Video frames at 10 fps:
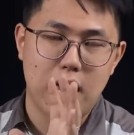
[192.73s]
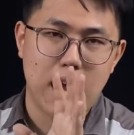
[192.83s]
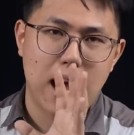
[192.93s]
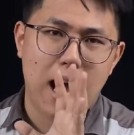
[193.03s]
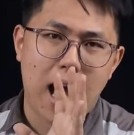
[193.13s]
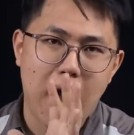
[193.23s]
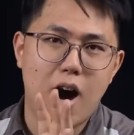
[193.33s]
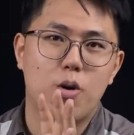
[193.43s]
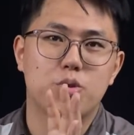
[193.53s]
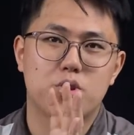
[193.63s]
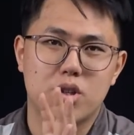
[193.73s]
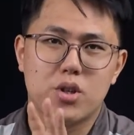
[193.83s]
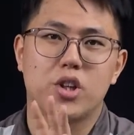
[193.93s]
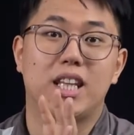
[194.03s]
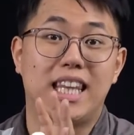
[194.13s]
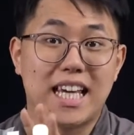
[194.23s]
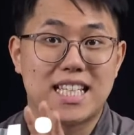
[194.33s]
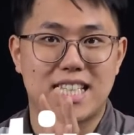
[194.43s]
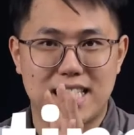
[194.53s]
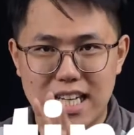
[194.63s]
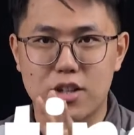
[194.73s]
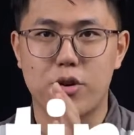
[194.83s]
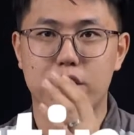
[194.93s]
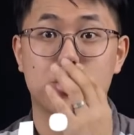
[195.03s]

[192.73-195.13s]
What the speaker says: how to distinguish